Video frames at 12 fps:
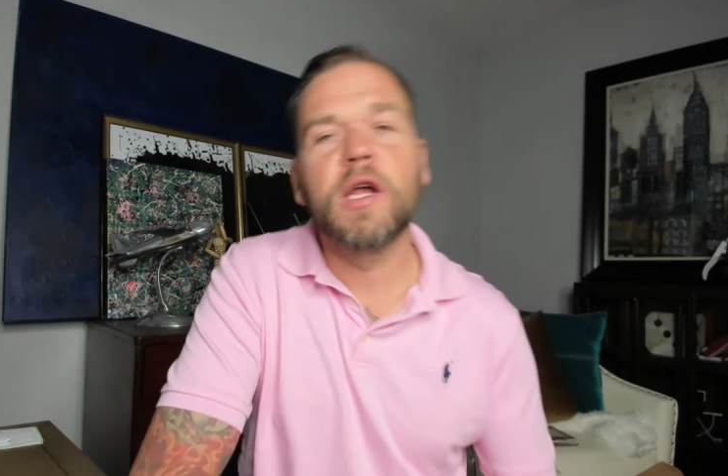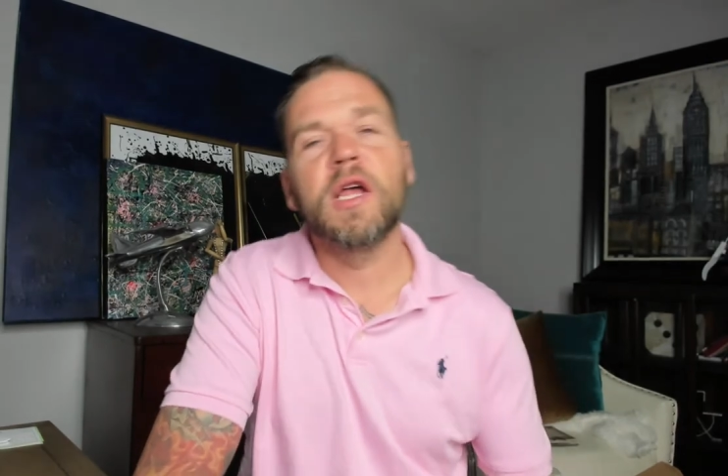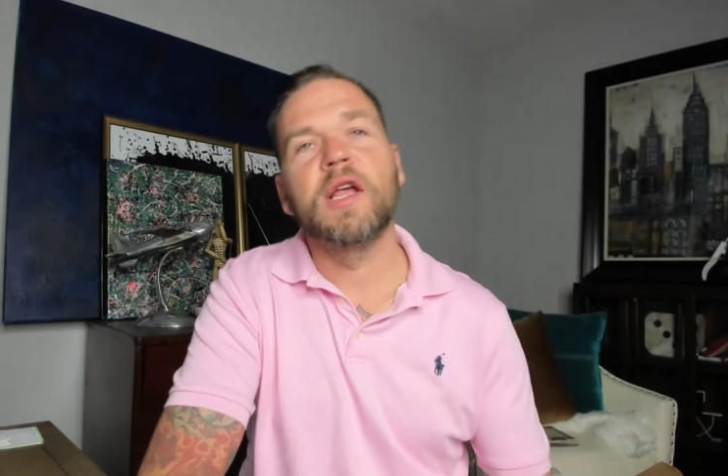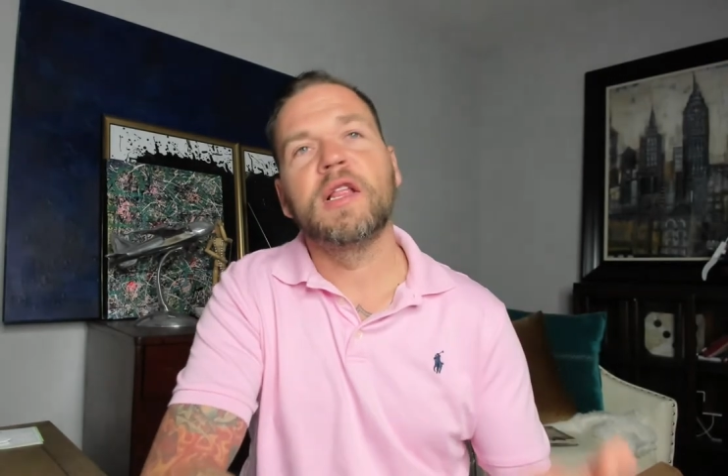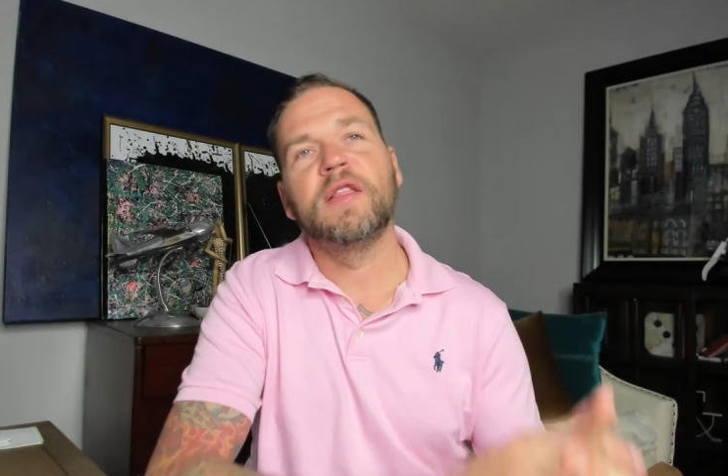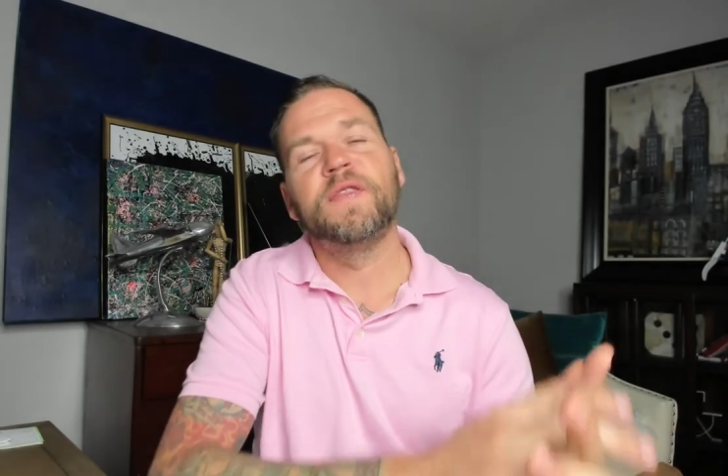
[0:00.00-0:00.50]

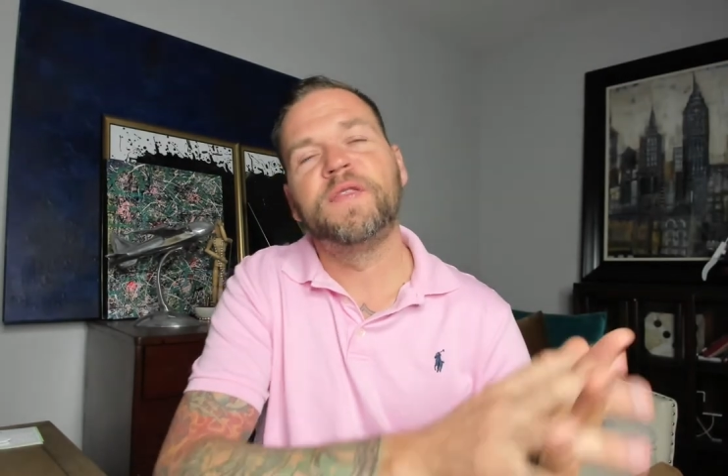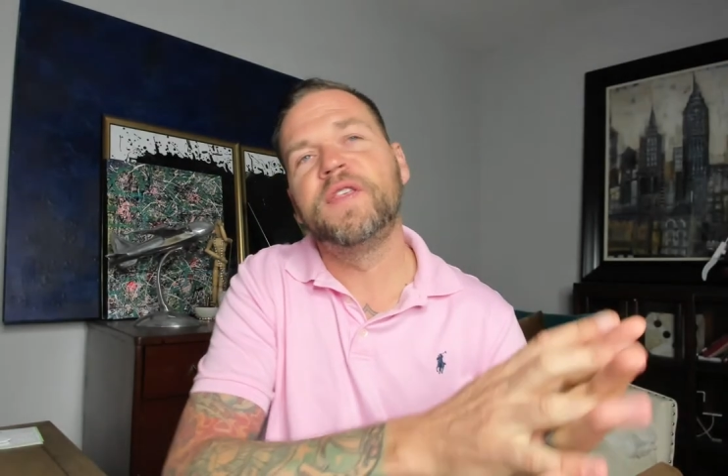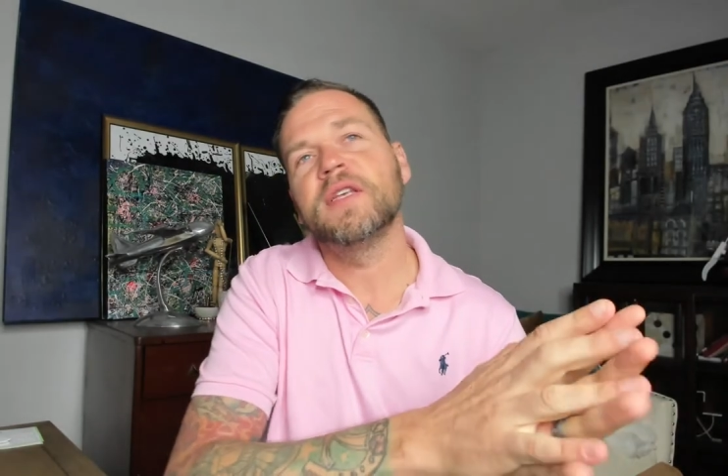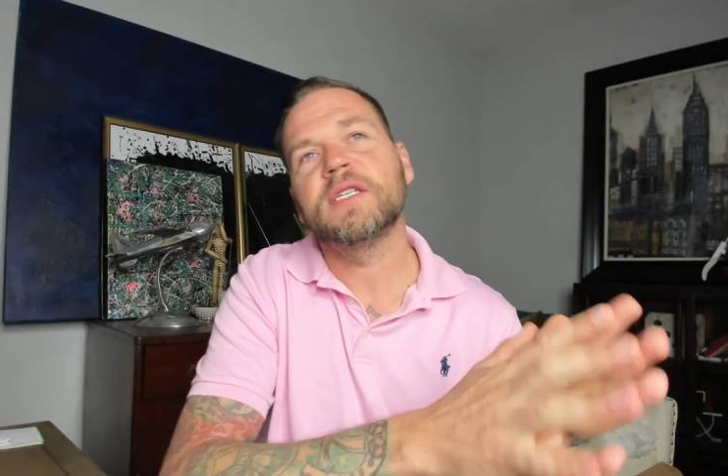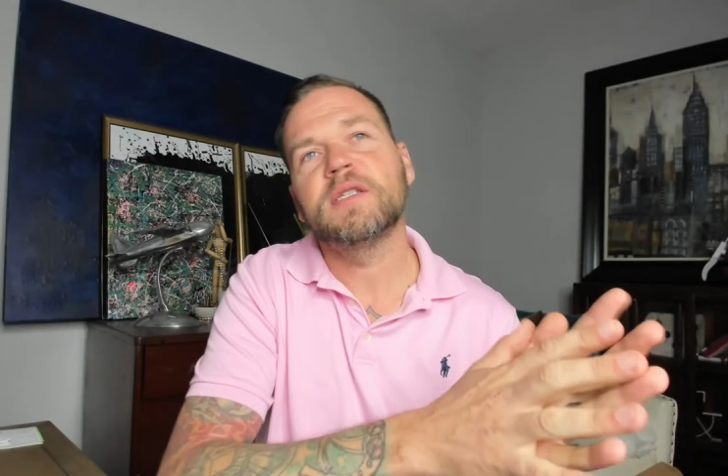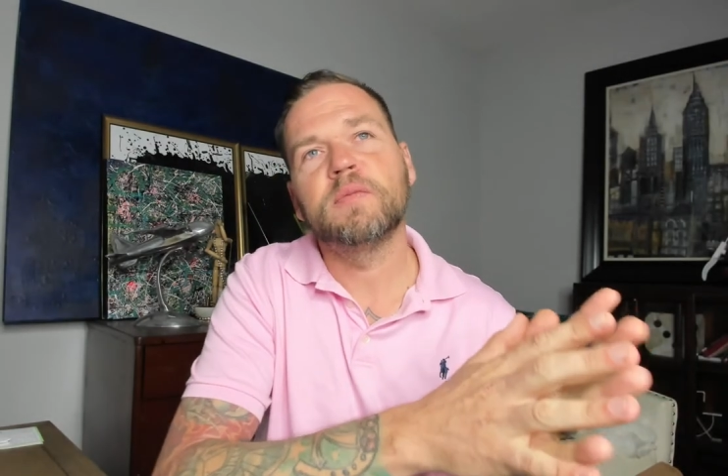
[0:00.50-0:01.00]

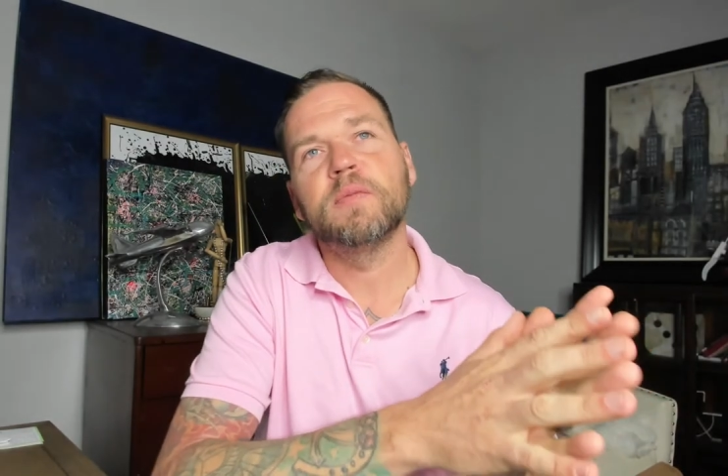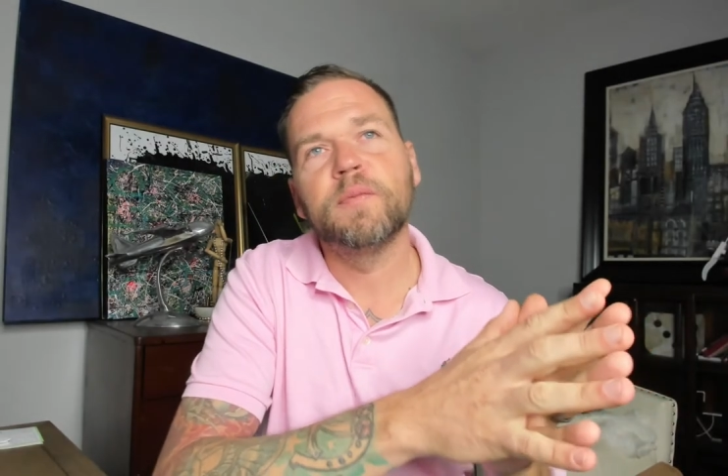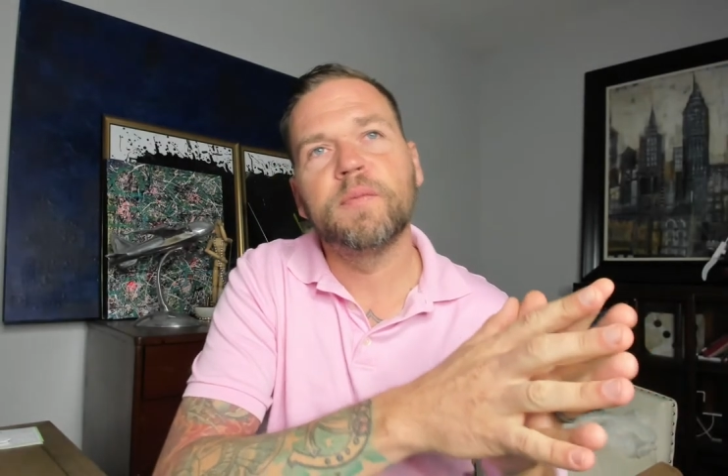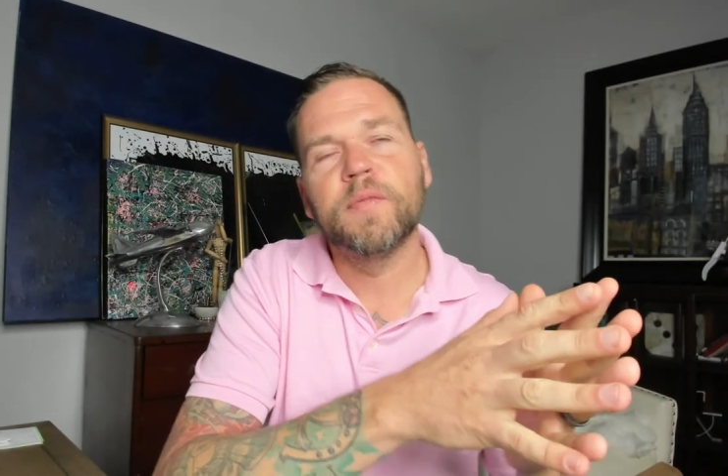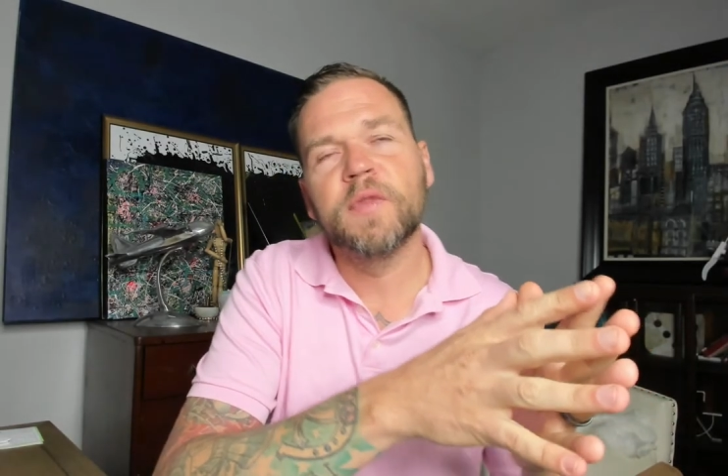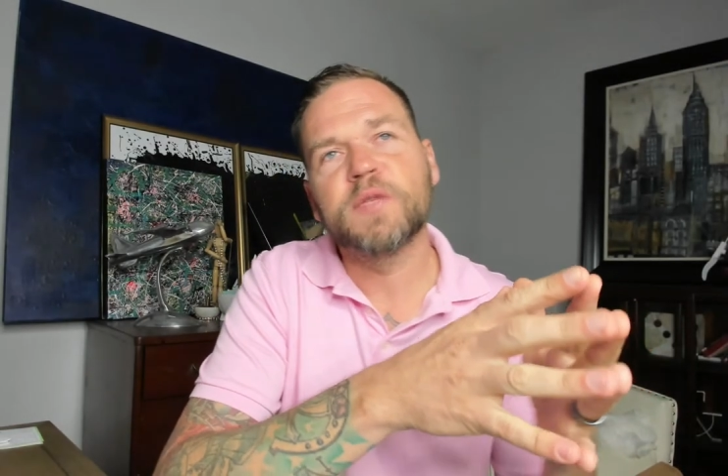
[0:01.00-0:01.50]
this
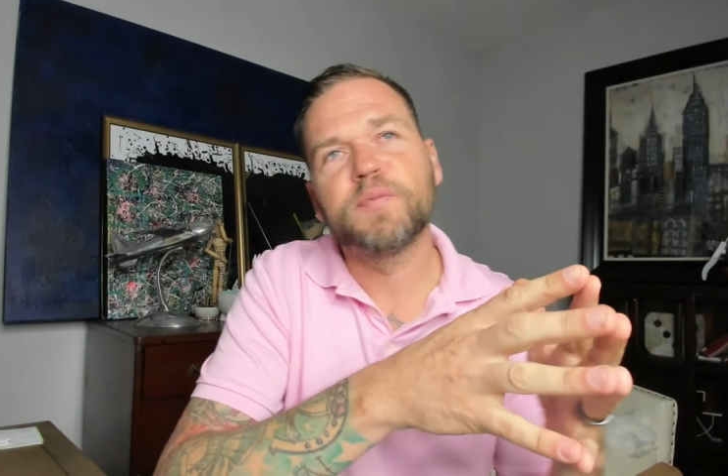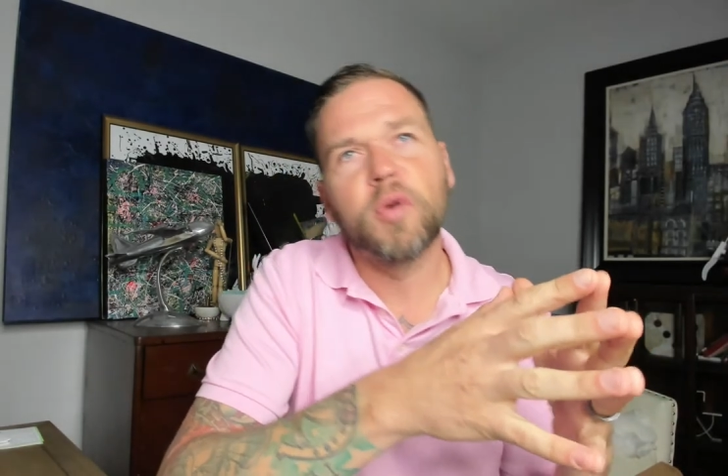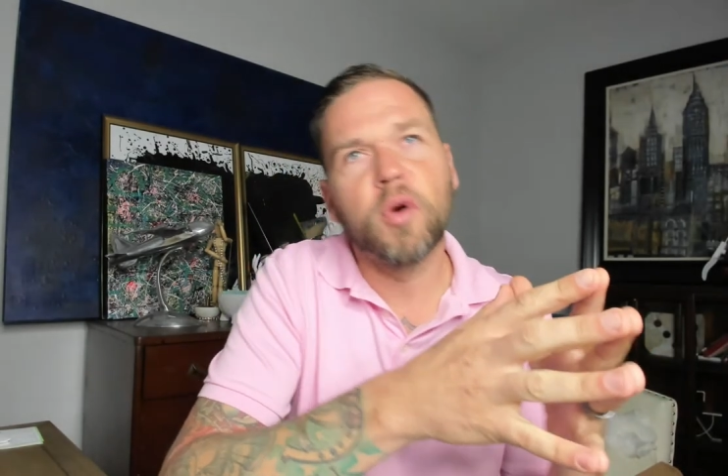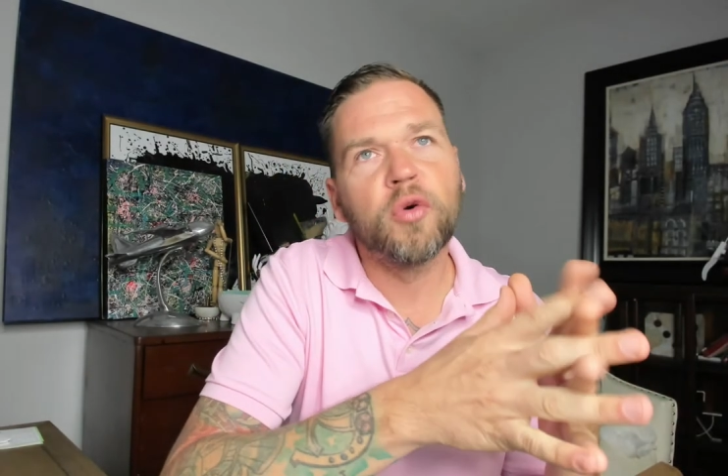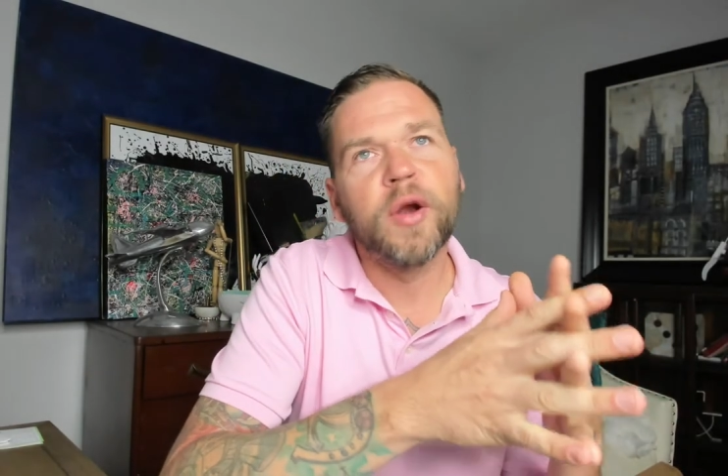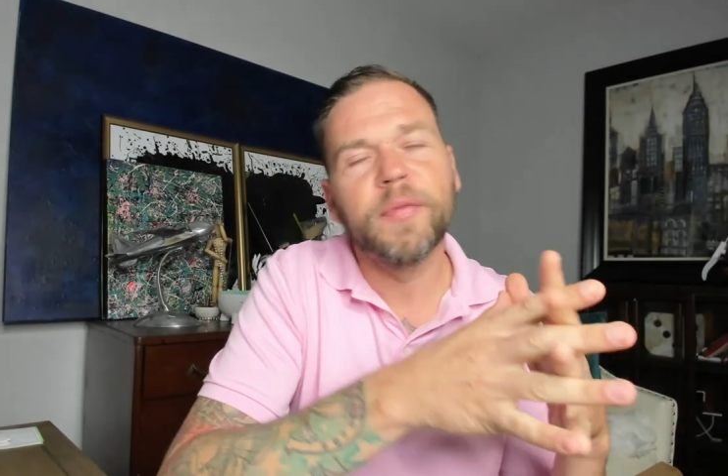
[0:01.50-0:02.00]

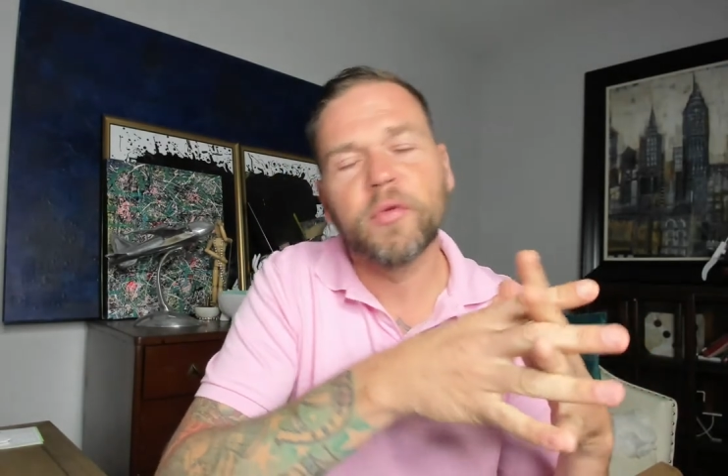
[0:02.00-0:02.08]
program,